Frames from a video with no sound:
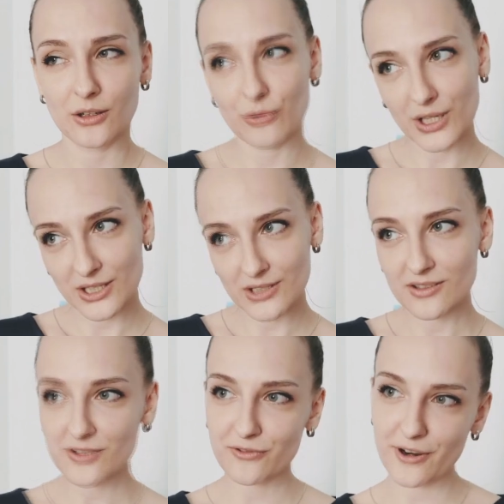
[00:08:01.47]

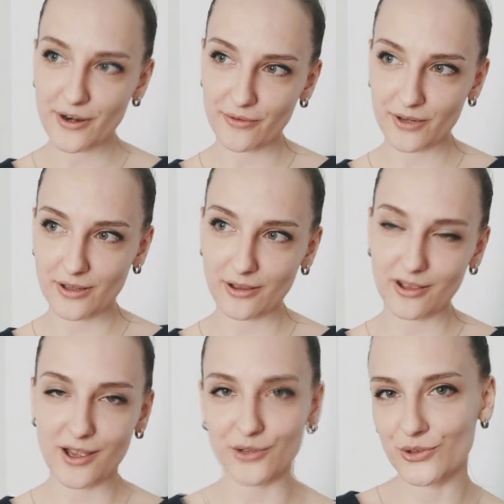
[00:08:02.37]
Greetings, farewell,
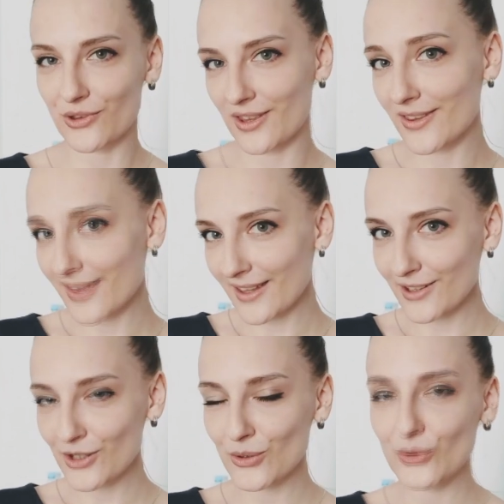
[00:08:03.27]
how to say
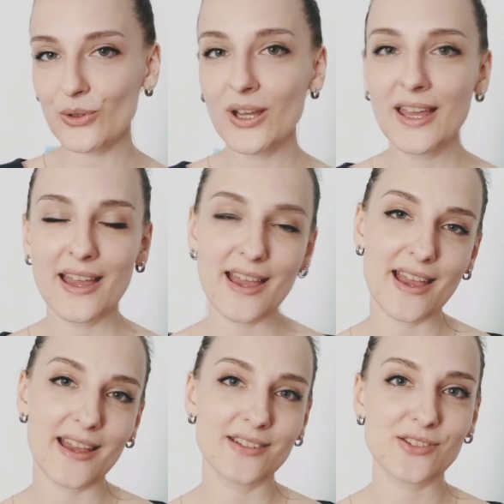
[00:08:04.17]
thank you,
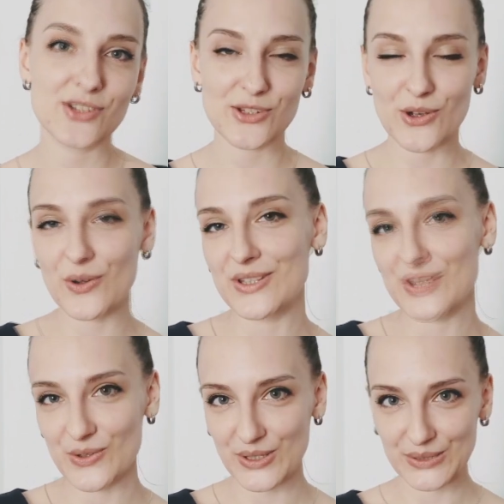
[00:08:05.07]
and so on and
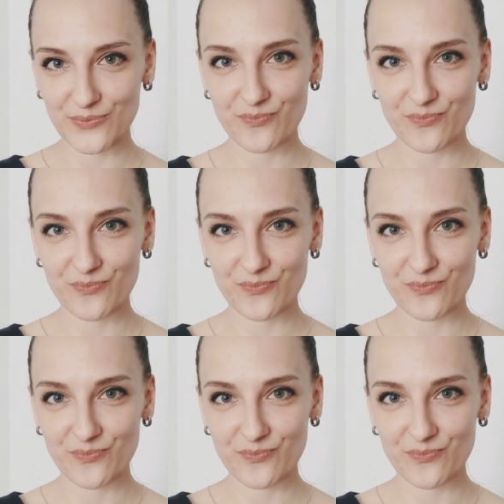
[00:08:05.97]
so on.